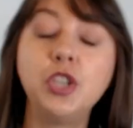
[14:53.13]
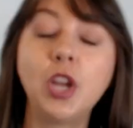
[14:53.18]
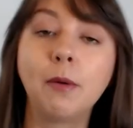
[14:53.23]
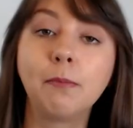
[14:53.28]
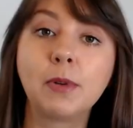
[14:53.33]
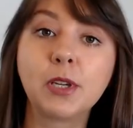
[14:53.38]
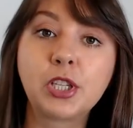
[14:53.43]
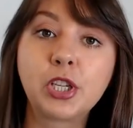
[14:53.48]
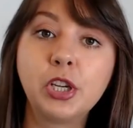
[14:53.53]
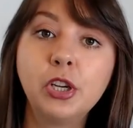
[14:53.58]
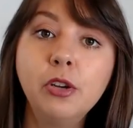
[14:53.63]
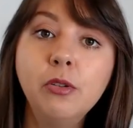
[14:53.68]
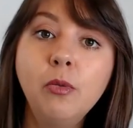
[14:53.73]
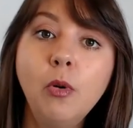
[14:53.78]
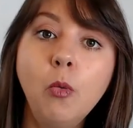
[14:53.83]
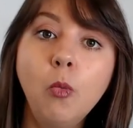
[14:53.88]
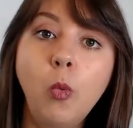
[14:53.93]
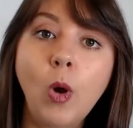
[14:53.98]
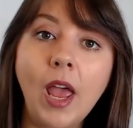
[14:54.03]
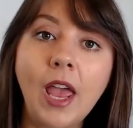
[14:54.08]
Number
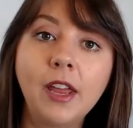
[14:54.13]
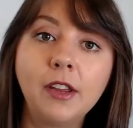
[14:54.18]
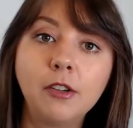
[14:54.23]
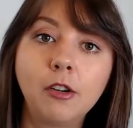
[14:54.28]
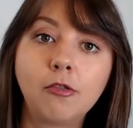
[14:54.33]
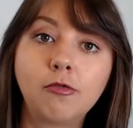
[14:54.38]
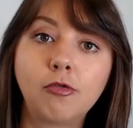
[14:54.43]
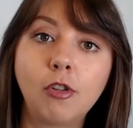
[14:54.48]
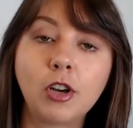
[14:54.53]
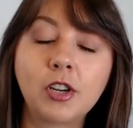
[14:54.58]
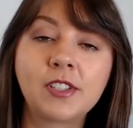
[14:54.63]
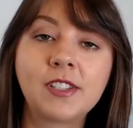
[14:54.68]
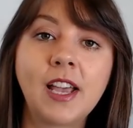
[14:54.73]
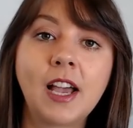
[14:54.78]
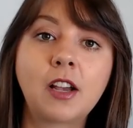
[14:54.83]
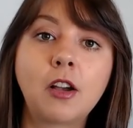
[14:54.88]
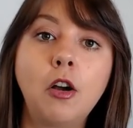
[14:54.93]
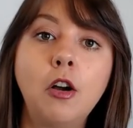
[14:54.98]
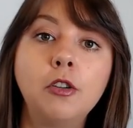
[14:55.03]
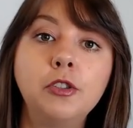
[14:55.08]
two, wear your
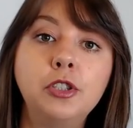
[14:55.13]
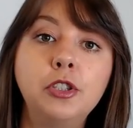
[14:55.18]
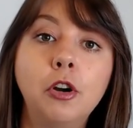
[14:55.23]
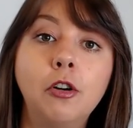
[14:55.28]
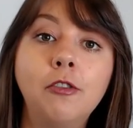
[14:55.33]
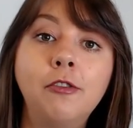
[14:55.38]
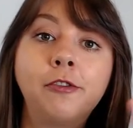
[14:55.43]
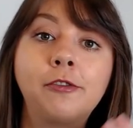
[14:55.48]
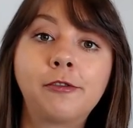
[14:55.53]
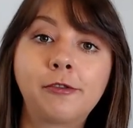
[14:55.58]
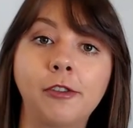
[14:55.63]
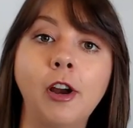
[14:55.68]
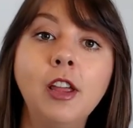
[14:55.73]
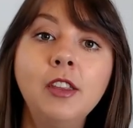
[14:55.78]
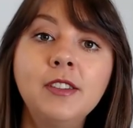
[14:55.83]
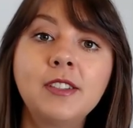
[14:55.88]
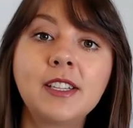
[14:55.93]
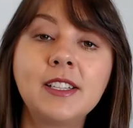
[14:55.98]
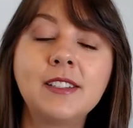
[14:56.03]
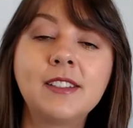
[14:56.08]
rucksack on your
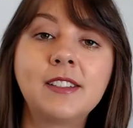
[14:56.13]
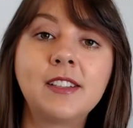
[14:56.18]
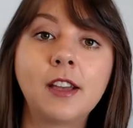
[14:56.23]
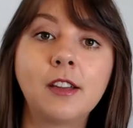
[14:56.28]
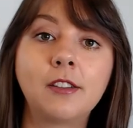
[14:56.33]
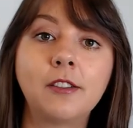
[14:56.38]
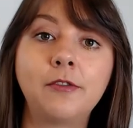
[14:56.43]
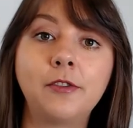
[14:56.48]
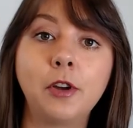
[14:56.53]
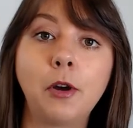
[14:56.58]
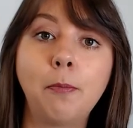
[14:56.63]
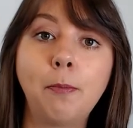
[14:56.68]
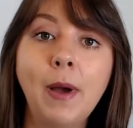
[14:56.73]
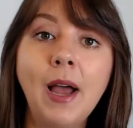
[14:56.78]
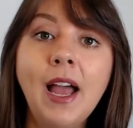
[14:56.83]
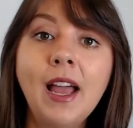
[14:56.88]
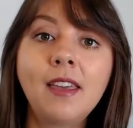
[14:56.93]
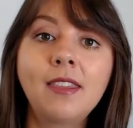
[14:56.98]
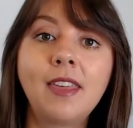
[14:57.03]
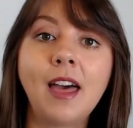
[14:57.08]
front instead of your
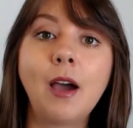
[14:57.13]
back.